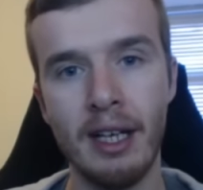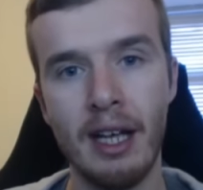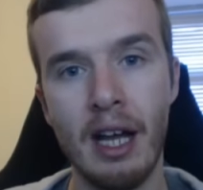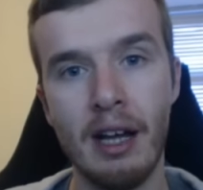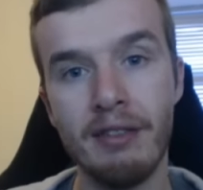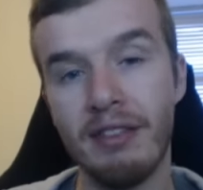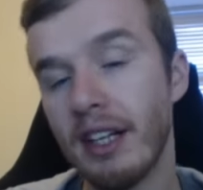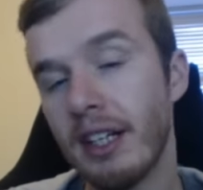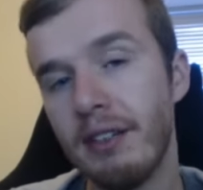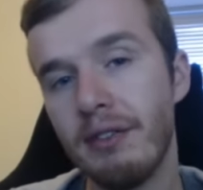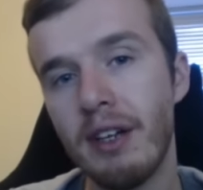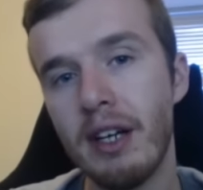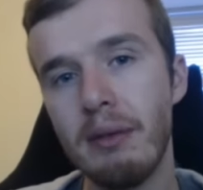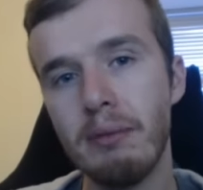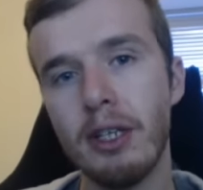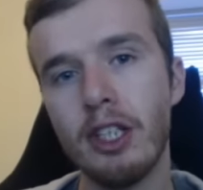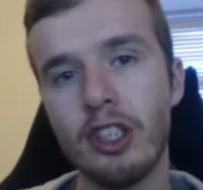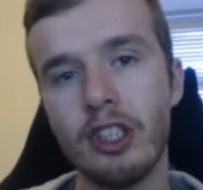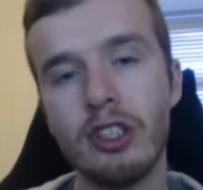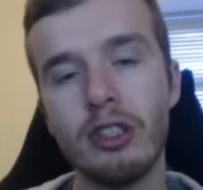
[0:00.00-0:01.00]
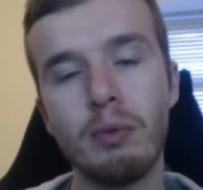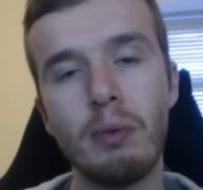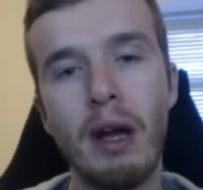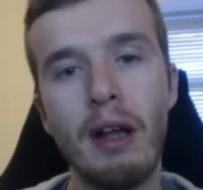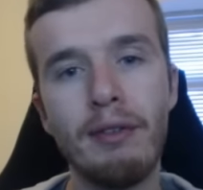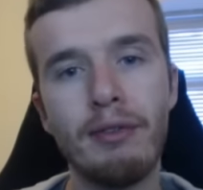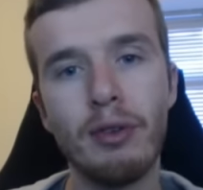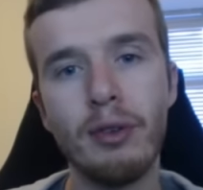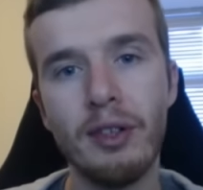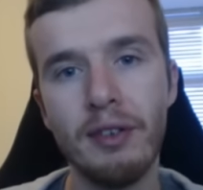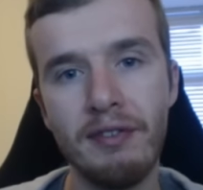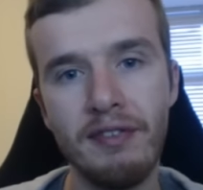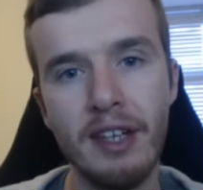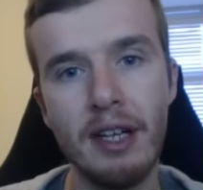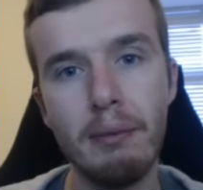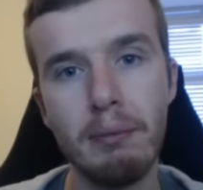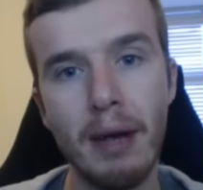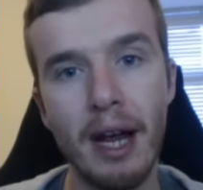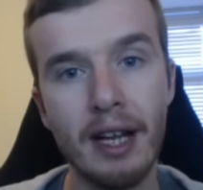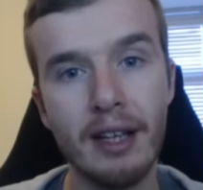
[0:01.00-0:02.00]
Thank you very much as well for all the
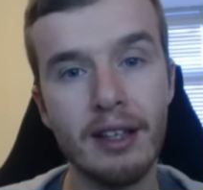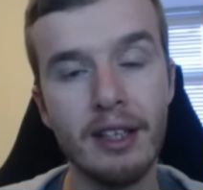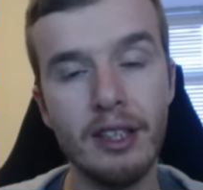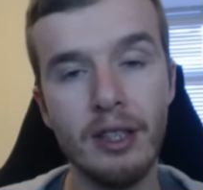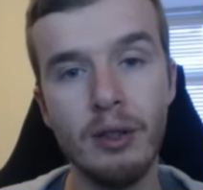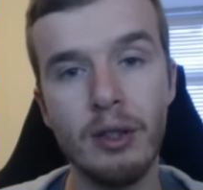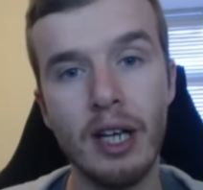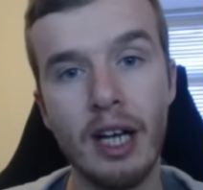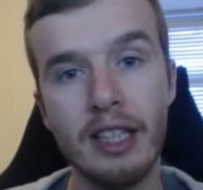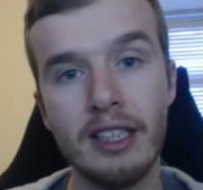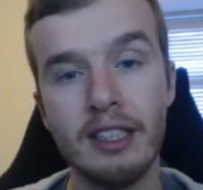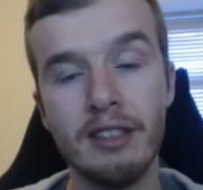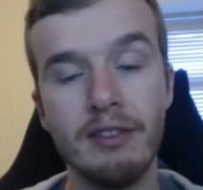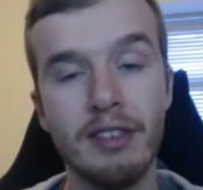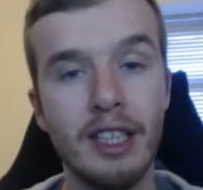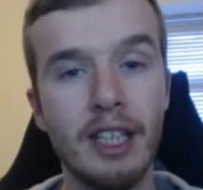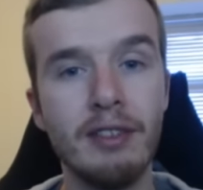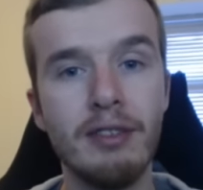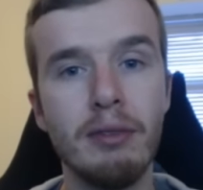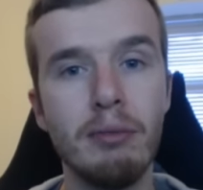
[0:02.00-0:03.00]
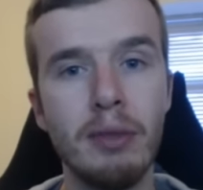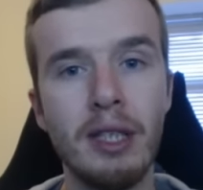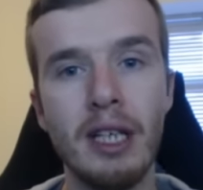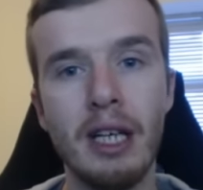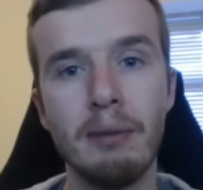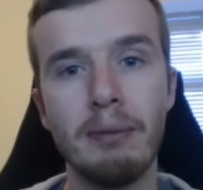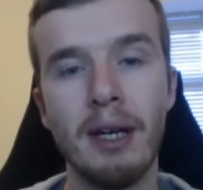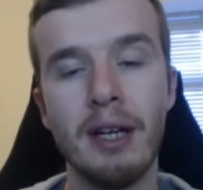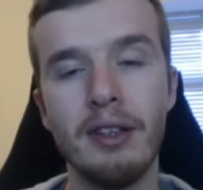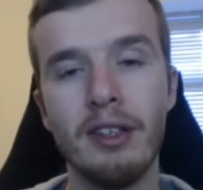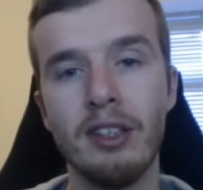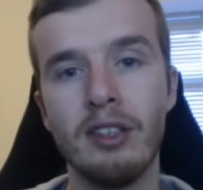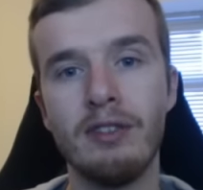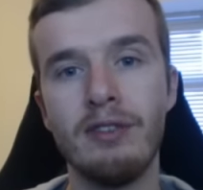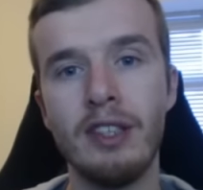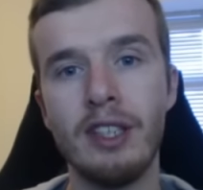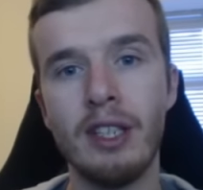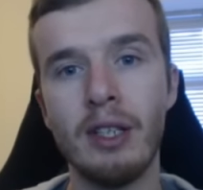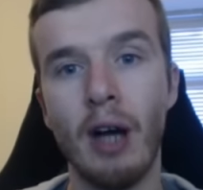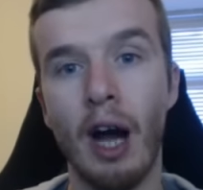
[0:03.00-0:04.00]
feedback that you guys have given me about this
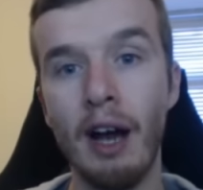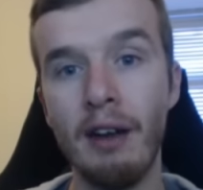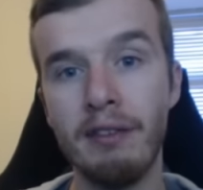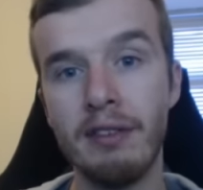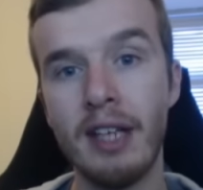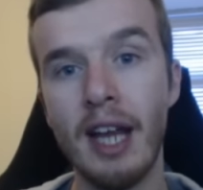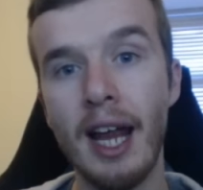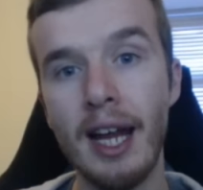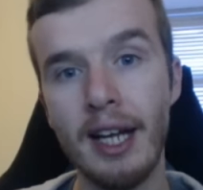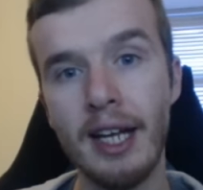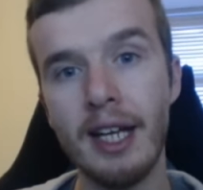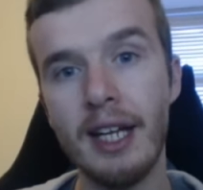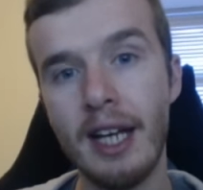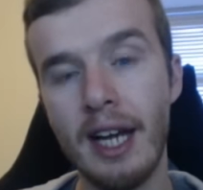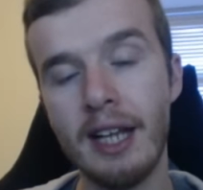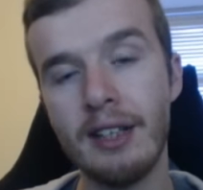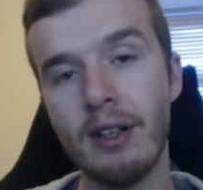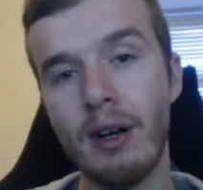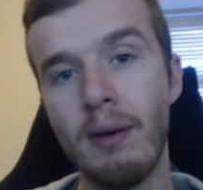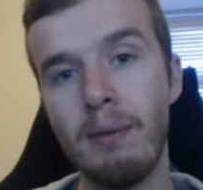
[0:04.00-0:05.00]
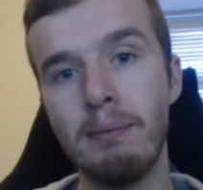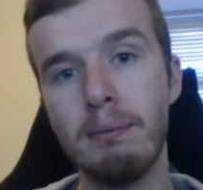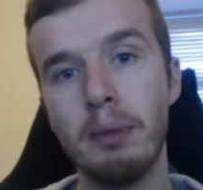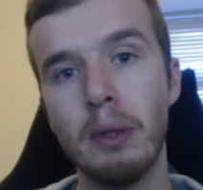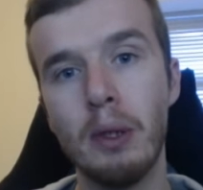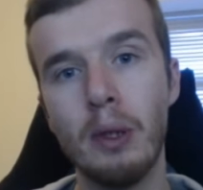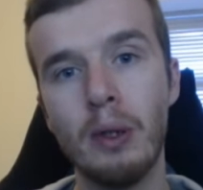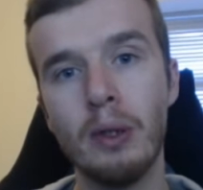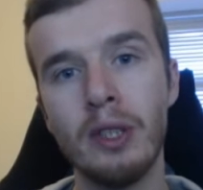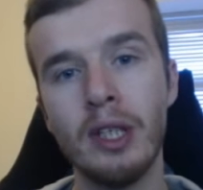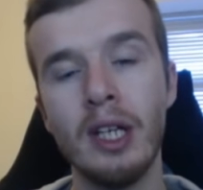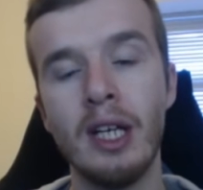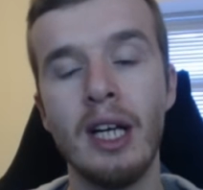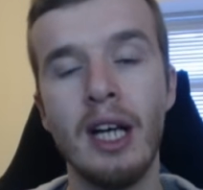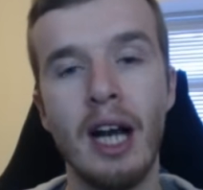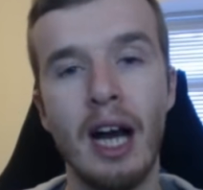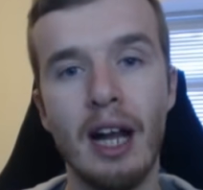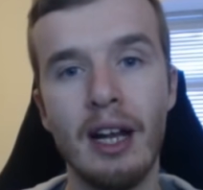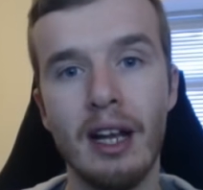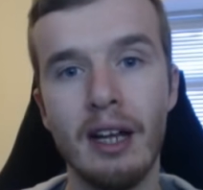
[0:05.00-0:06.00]
video. I've taken it on board
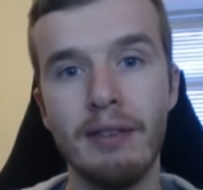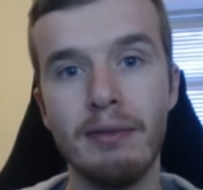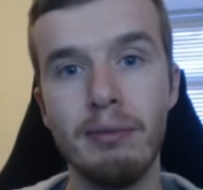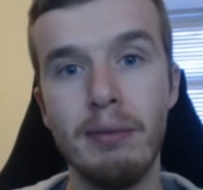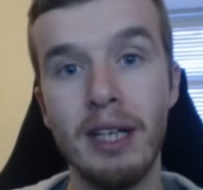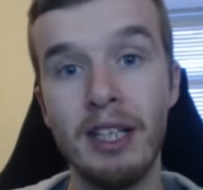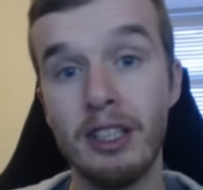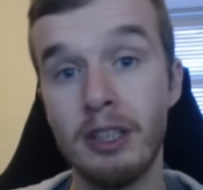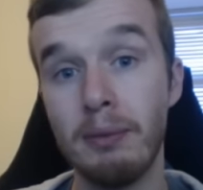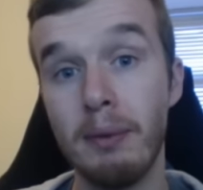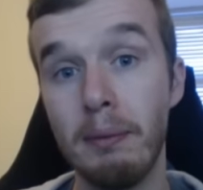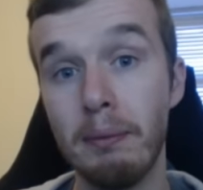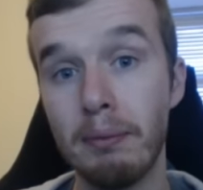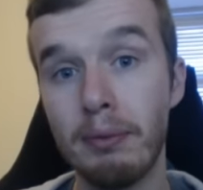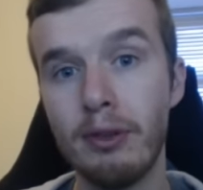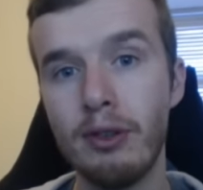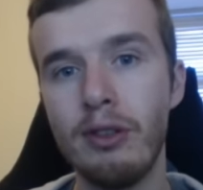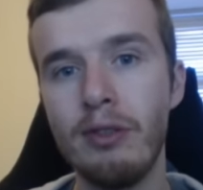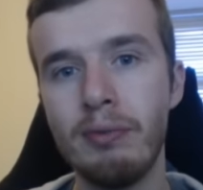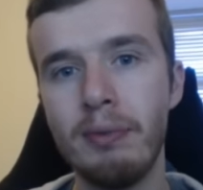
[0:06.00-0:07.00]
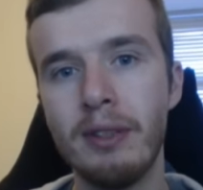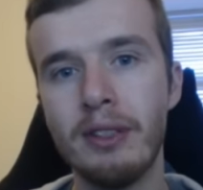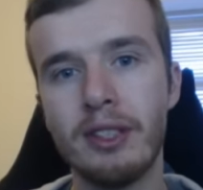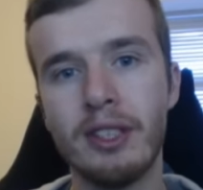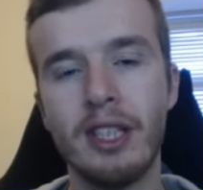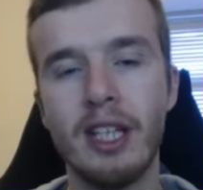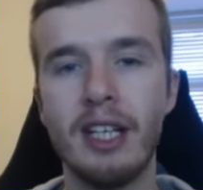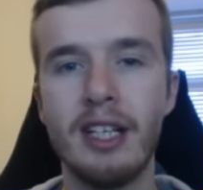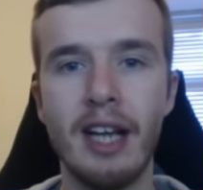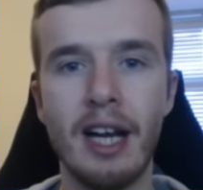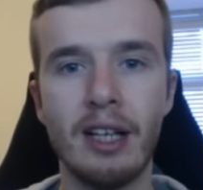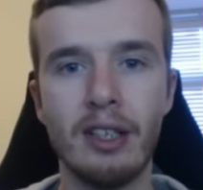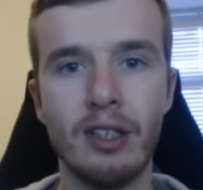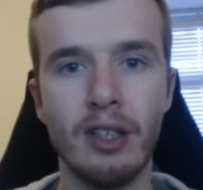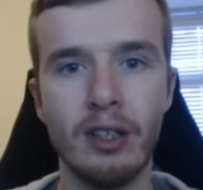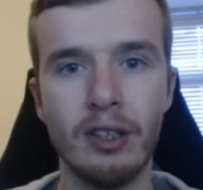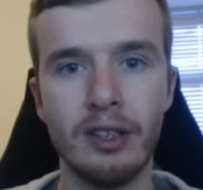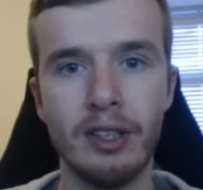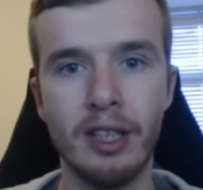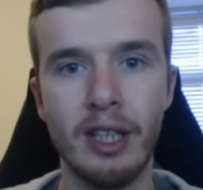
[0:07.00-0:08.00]
and I've made some improvements to the Deck
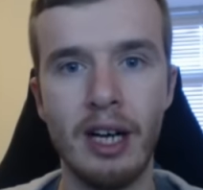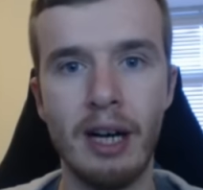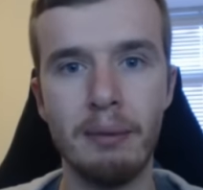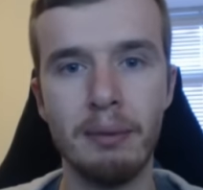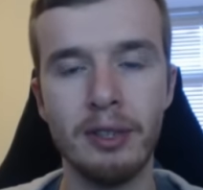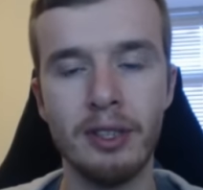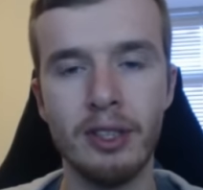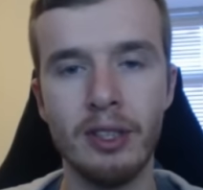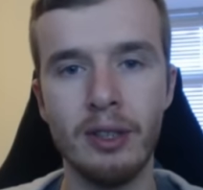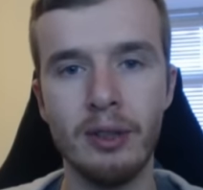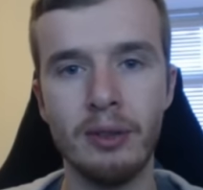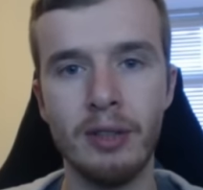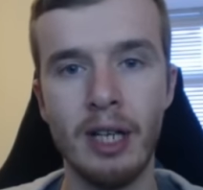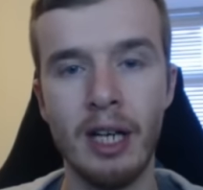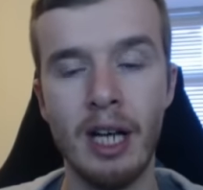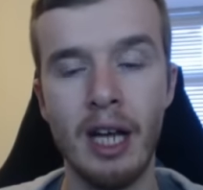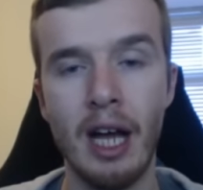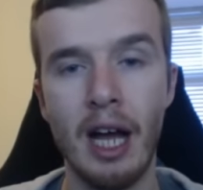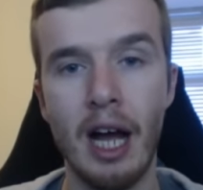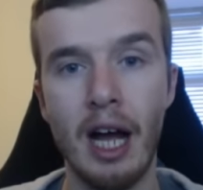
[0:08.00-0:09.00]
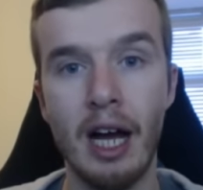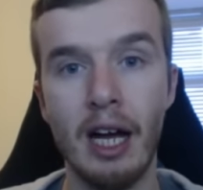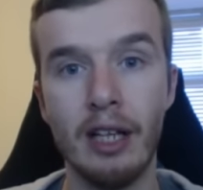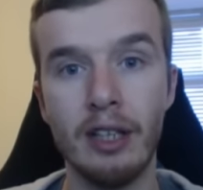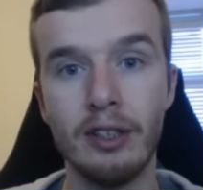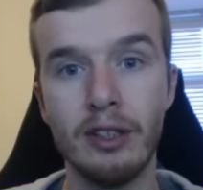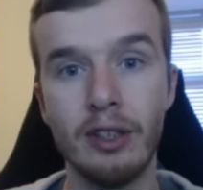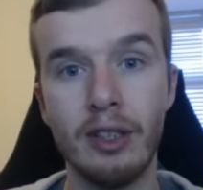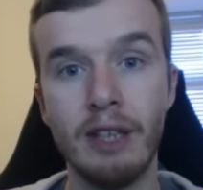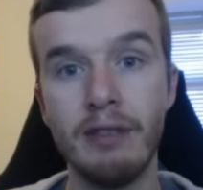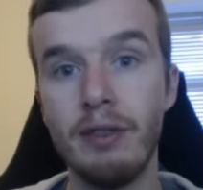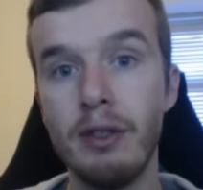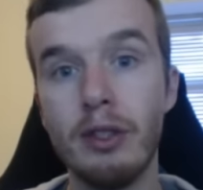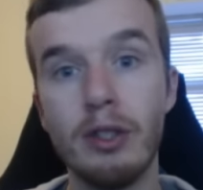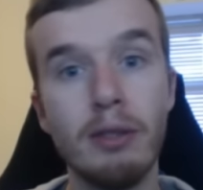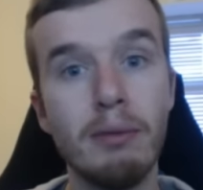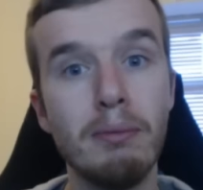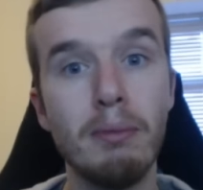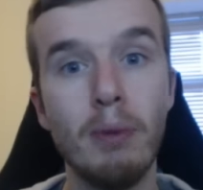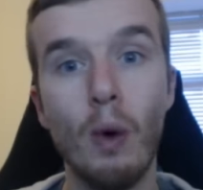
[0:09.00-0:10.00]
Doctor episode to give you
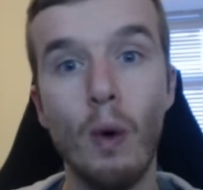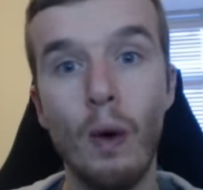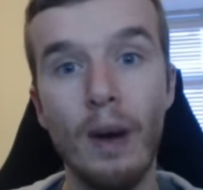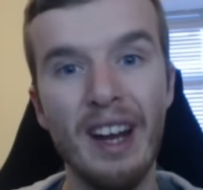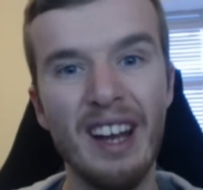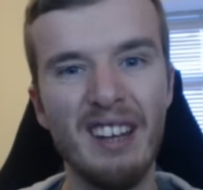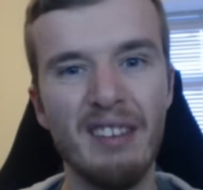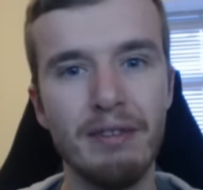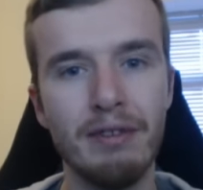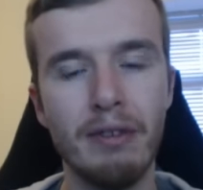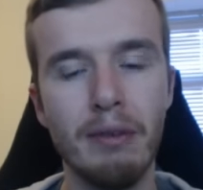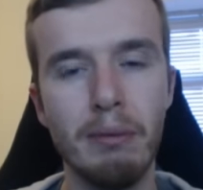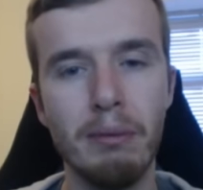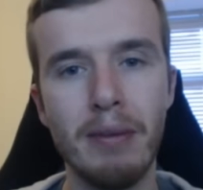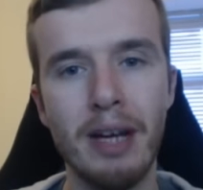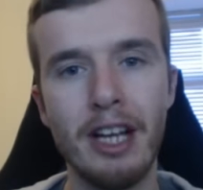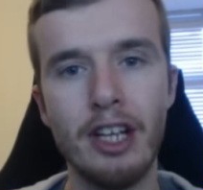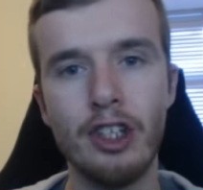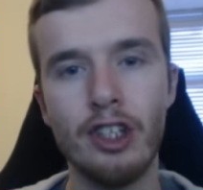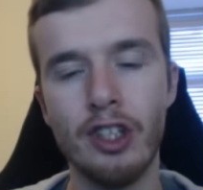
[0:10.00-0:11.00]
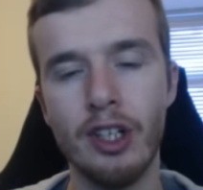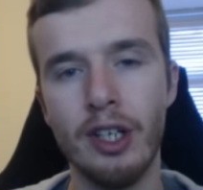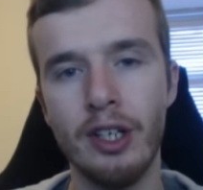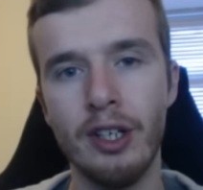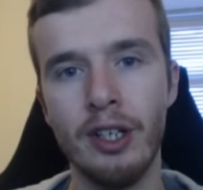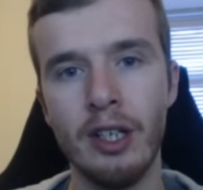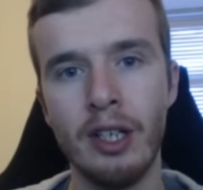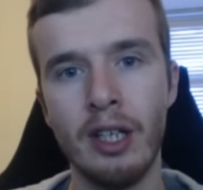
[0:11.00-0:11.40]
some more information.